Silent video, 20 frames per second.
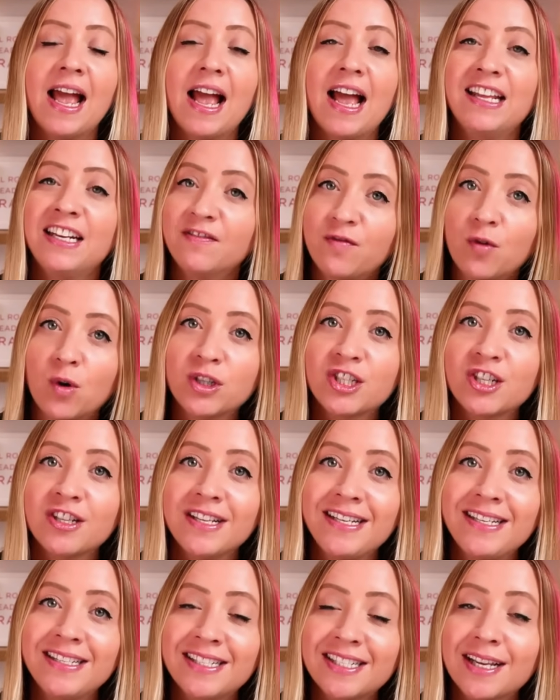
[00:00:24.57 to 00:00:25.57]
And
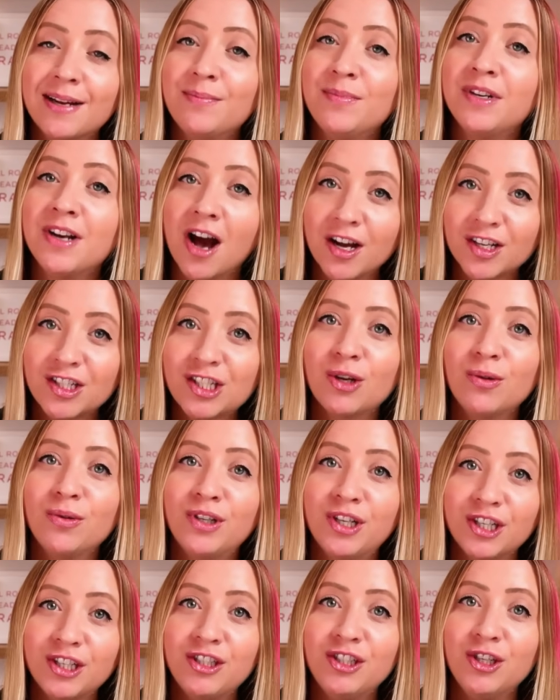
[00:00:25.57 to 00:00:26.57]
unfortunately, some not so
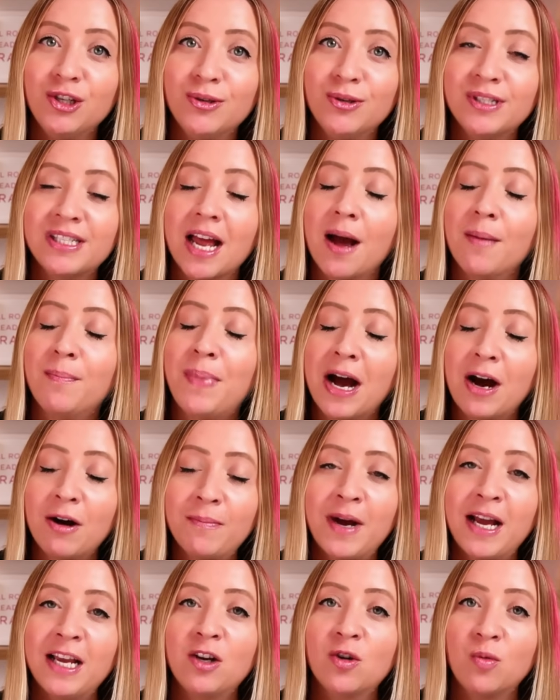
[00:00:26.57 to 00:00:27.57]
good news
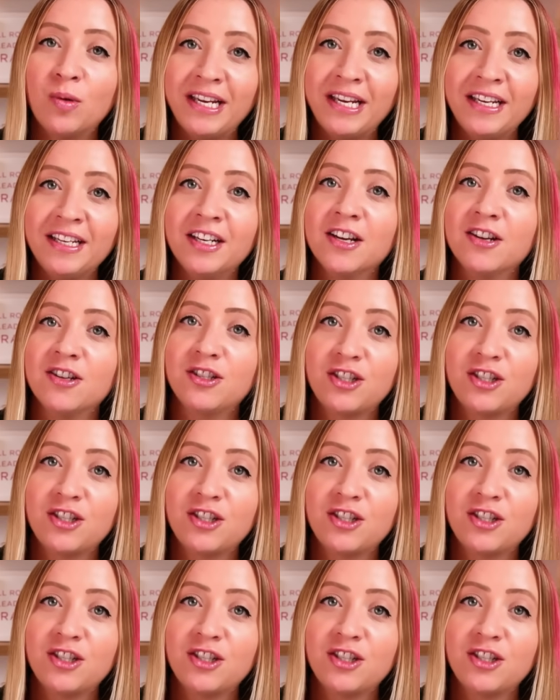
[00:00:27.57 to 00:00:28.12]
about my queen,